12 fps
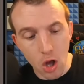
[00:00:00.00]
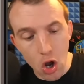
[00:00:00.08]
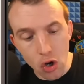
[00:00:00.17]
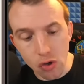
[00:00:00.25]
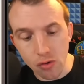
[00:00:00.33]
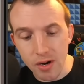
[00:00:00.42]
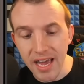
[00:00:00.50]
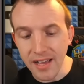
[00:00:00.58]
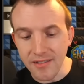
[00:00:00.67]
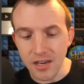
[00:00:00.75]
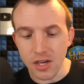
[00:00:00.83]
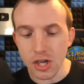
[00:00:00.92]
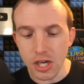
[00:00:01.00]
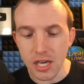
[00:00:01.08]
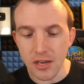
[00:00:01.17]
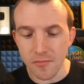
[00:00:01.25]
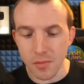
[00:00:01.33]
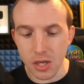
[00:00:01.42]
A great
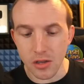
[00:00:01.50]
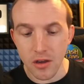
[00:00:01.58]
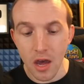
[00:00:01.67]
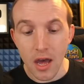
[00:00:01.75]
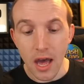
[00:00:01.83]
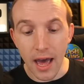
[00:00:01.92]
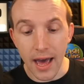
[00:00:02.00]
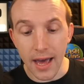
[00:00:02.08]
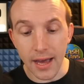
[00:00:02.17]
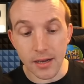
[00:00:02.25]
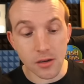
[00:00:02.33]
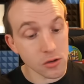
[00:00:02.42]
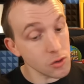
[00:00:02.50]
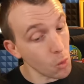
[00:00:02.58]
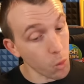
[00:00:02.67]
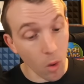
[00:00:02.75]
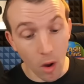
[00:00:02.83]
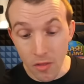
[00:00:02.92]
achievement and
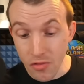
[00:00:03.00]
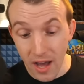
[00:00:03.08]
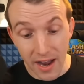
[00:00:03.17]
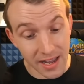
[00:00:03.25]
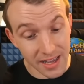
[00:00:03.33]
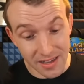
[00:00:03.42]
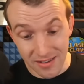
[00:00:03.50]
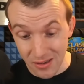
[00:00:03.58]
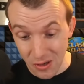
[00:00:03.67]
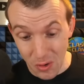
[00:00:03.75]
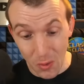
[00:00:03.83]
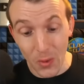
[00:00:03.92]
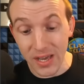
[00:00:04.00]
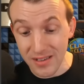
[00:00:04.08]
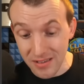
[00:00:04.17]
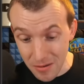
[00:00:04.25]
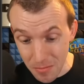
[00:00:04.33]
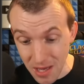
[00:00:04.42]
one that is going
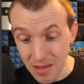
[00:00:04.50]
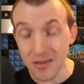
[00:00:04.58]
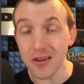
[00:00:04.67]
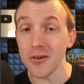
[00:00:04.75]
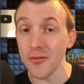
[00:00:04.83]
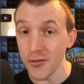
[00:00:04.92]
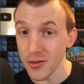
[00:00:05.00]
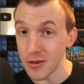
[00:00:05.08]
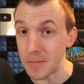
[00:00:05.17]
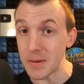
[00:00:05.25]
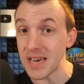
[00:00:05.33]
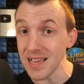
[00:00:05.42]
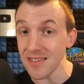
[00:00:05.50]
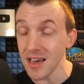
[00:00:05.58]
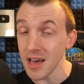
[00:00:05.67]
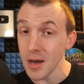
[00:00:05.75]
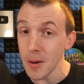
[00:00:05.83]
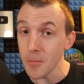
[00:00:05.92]
to be tough to beat,
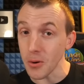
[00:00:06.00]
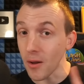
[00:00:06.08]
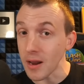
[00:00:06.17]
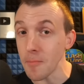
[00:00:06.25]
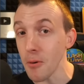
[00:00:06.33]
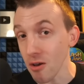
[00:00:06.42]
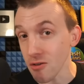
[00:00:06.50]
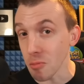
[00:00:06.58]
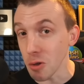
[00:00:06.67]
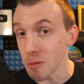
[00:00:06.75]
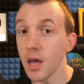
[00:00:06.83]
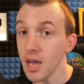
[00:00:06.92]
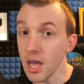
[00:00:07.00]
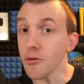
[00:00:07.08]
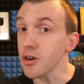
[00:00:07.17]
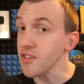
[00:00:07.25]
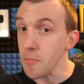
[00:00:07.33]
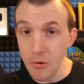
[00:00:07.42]
but not impossible. Here
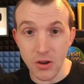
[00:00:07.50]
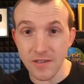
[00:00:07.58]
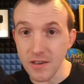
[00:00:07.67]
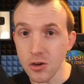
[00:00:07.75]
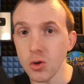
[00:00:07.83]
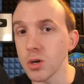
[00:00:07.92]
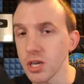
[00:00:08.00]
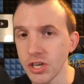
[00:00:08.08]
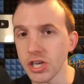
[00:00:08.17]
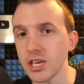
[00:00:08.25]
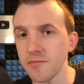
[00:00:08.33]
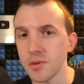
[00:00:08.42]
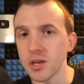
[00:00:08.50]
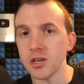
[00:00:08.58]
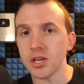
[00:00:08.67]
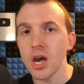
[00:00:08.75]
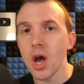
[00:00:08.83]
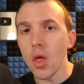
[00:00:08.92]
is a pretty cool achievement.